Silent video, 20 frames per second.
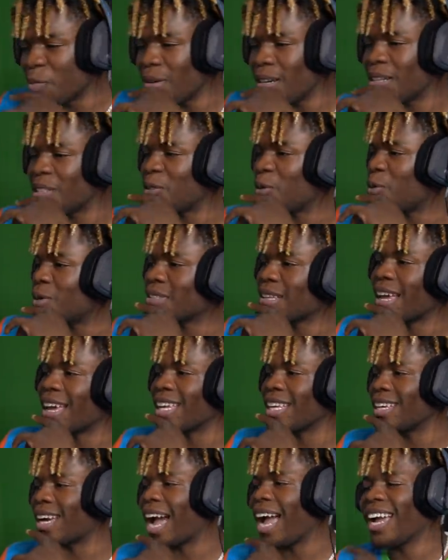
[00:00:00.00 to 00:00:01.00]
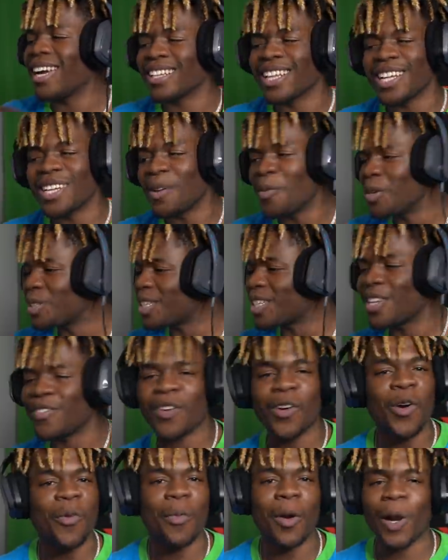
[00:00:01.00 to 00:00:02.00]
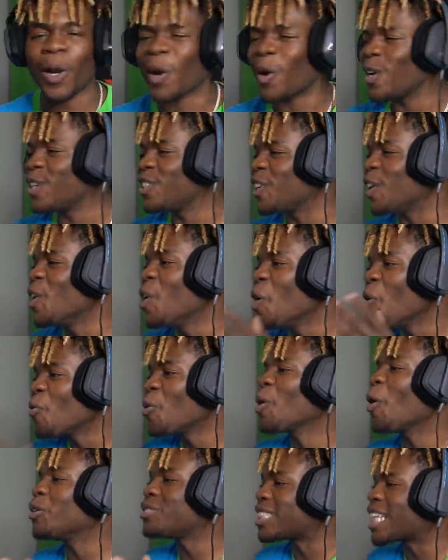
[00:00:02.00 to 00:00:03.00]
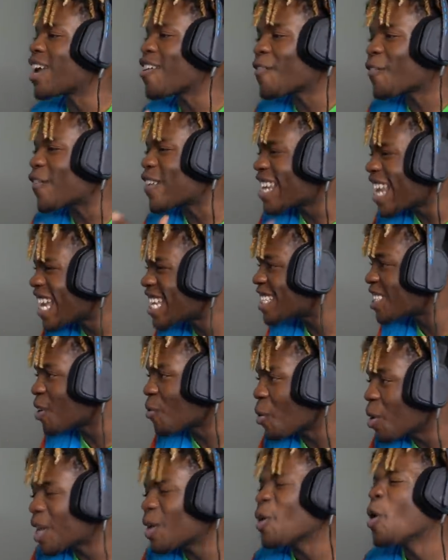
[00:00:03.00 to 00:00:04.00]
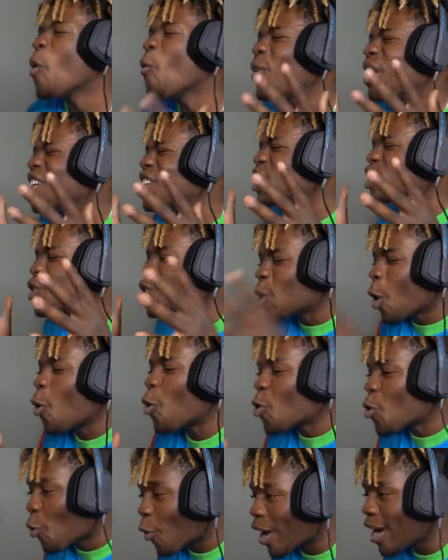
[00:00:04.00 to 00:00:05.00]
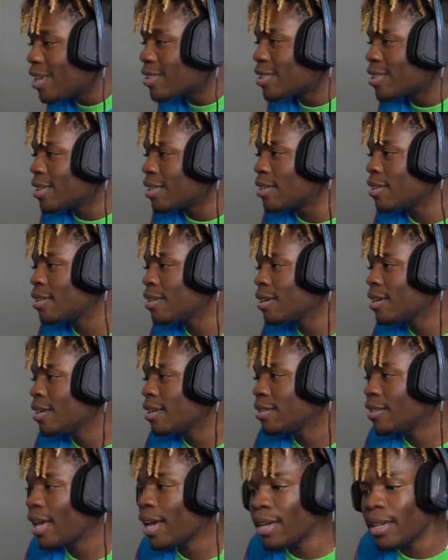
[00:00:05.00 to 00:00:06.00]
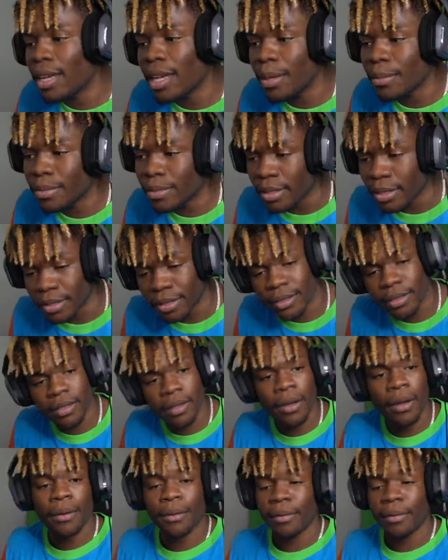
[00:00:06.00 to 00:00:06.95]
you, me and Duke was like, yeah, I ain't lying to you, we shouldn't even hoop on current gen. We gonna save it for next year, we can just go crazy, and that game just,